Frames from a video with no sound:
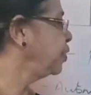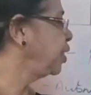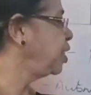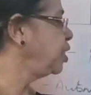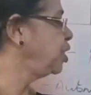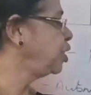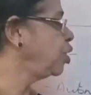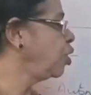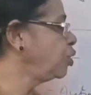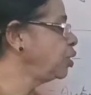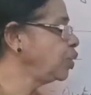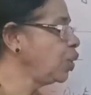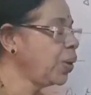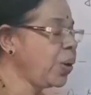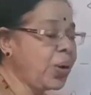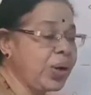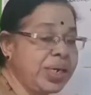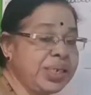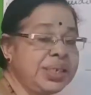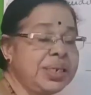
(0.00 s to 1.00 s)
That is not
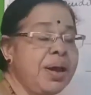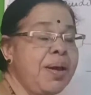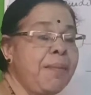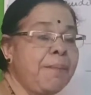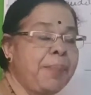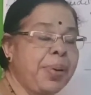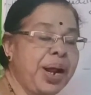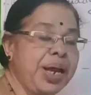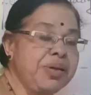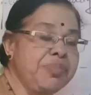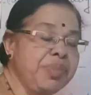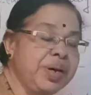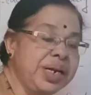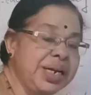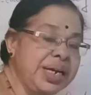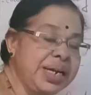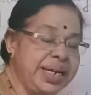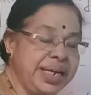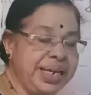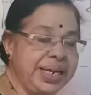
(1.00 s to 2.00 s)
known as
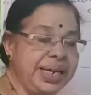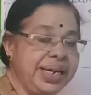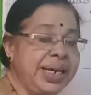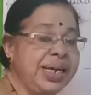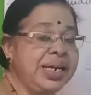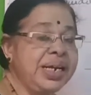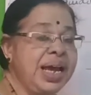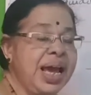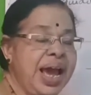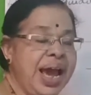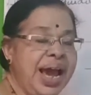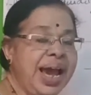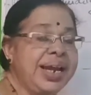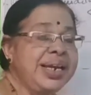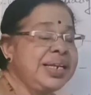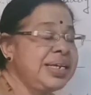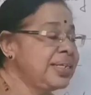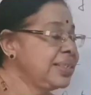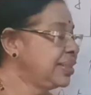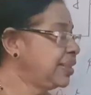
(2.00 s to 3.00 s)
primary dealer.
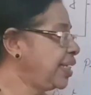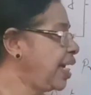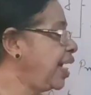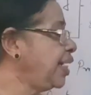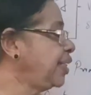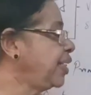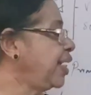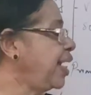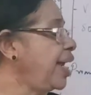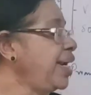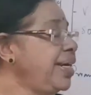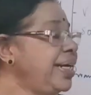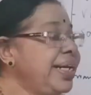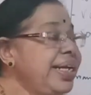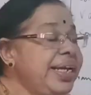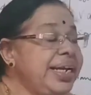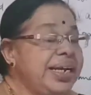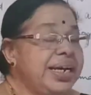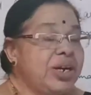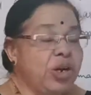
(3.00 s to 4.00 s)
And satellite
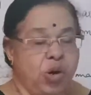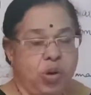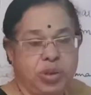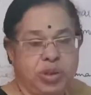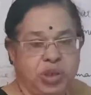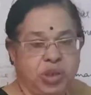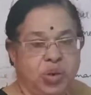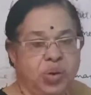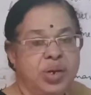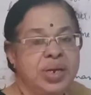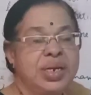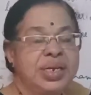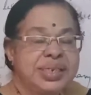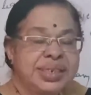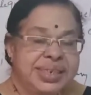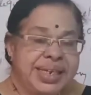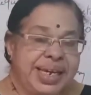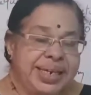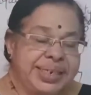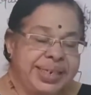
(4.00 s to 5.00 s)
dealer also.
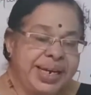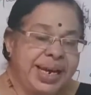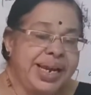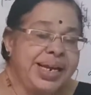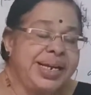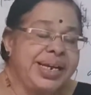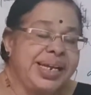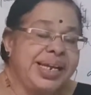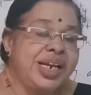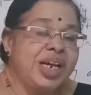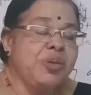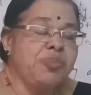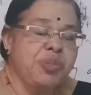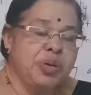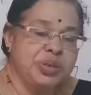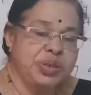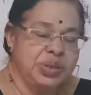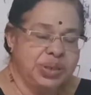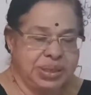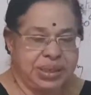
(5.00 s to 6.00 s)
Satellite dealer
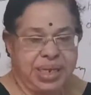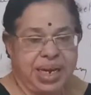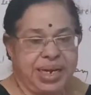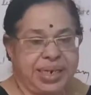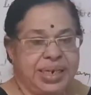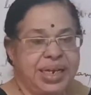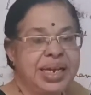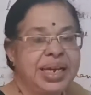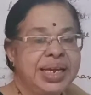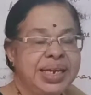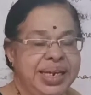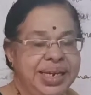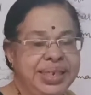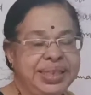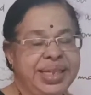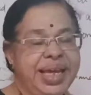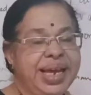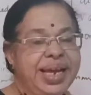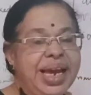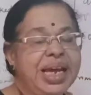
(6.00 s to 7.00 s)
possess that.
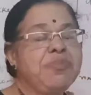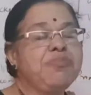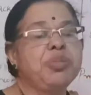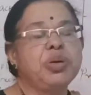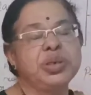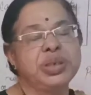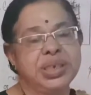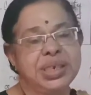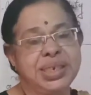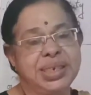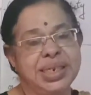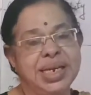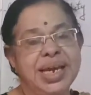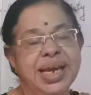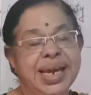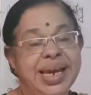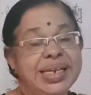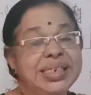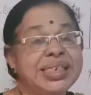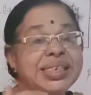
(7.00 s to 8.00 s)
They can possess
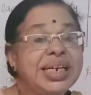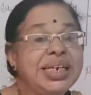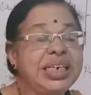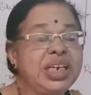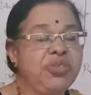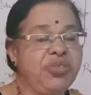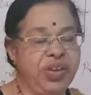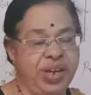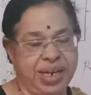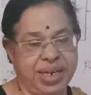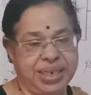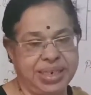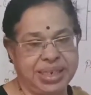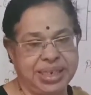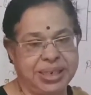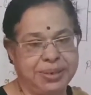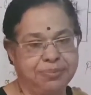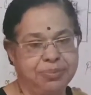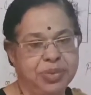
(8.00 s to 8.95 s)
a certificate.